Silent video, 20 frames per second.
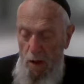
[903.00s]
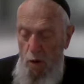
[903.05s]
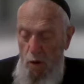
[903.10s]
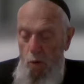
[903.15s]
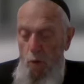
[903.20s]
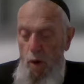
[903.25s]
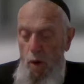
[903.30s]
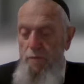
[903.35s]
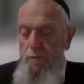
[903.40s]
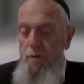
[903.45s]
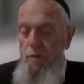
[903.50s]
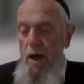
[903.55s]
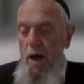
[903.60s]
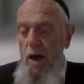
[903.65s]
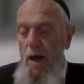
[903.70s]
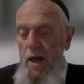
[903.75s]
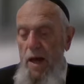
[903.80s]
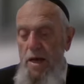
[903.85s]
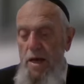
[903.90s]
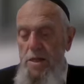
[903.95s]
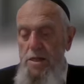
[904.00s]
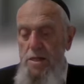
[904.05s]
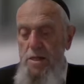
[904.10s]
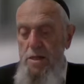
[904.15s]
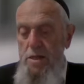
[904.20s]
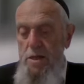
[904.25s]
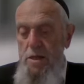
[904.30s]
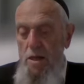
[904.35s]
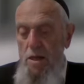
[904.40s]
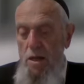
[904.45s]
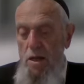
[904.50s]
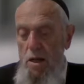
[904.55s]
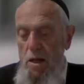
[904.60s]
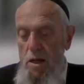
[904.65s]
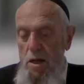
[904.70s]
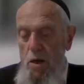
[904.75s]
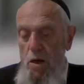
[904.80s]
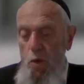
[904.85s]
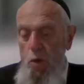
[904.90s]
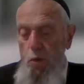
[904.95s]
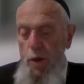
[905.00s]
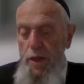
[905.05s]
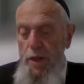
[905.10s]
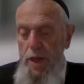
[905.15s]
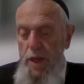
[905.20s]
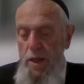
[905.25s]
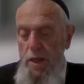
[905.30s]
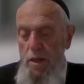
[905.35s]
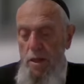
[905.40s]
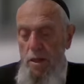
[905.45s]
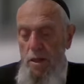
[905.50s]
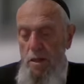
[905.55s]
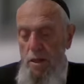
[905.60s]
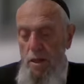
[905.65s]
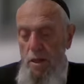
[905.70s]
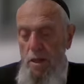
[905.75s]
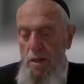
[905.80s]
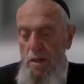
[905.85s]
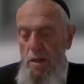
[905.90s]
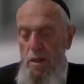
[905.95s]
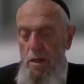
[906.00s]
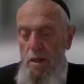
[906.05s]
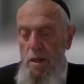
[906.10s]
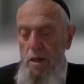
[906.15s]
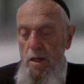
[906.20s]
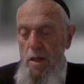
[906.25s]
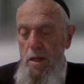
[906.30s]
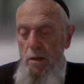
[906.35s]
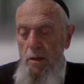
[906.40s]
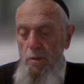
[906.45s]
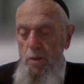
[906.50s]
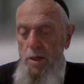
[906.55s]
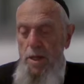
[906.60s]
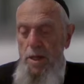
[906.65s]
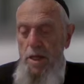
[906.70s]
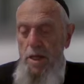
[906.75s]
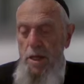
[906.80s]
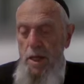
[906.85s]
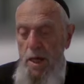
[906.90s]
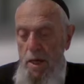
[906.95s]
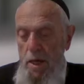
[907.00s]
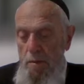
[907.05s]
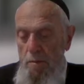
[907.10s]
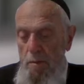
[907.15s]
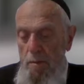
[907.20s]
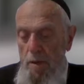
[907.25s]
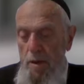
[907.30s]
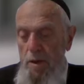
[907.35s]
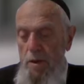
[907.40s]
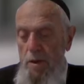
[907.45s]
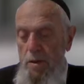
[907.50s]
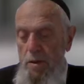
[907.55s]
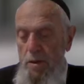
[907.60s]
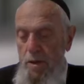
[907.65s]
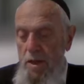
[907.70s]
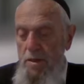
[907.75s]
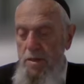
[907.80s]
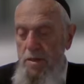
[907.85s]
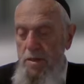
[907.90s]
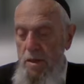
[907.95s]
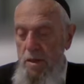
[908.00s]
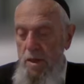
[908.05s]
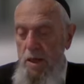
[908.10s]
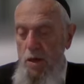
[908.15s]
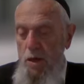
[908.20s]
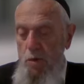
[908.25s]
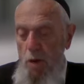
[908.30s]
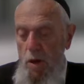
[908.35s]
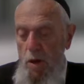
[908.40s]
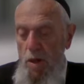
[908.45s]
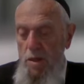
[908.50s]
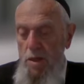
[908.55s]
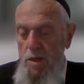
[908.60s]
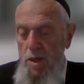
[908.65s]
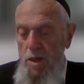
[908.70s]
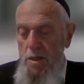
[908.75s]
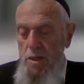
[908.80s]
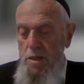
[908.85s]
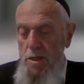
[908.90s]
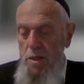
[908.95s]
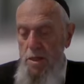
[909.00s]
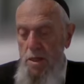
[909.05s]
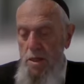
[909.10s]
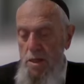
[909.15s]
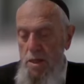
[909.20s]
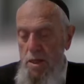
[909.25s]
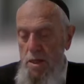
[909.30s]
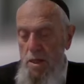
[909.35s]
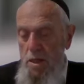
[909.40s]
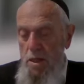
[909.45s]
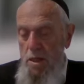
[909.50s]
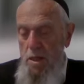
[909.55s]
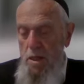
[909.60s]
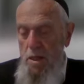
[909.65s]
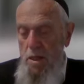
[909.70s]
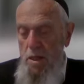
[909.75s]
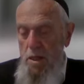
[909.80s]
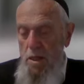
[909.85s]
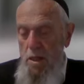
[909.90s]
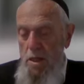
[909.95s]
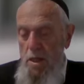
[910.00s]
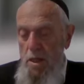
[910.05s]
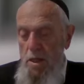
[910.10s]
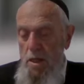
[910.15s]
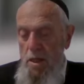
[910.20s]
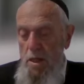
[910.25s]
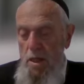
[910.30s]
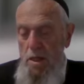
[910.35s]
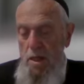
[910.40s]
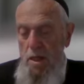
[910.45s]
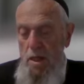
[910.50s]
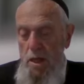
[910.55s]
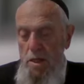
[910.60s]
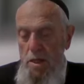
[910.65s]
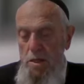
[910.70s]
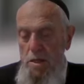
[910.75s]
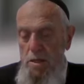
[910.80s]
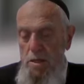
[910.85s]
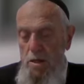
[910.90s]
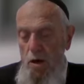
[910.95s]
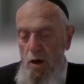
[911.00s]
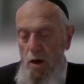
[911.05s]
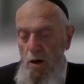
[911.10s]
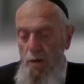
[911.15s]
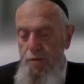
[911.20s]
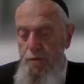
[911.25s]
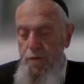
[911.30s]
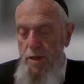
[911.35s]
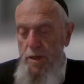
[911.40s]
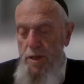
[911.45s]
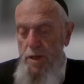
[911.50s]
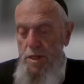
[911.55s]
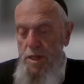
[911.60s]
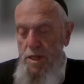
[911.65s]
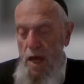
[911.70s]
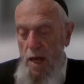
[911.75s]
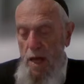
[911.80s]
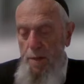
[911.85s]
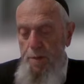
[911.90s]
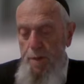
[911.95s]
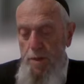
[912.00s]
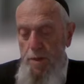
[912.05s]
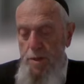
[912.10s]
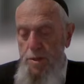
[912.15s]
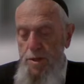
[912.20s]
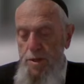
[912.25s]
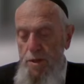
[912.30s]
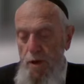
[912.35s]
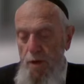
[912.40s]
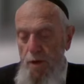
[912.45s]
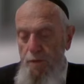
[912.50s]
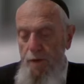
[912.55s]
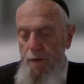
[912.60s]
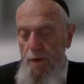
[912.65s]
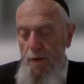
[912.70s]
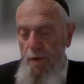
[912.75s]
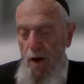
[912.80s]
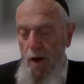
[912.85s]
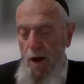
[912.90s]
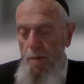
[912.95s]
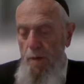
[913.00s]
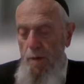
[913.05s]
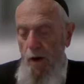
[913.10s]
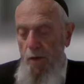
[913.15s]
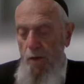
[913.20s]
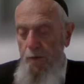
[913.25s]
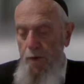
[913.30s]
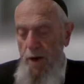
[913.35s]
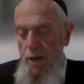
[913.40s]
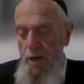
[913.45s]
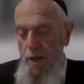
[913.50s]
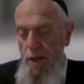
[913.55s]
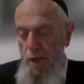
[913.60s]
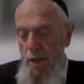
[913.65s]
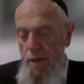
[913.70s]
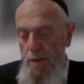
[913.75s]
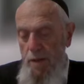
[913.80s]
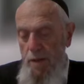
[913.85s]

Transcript: Whoever is within, within him these three qualities, he is of the disciples of Abraham our father.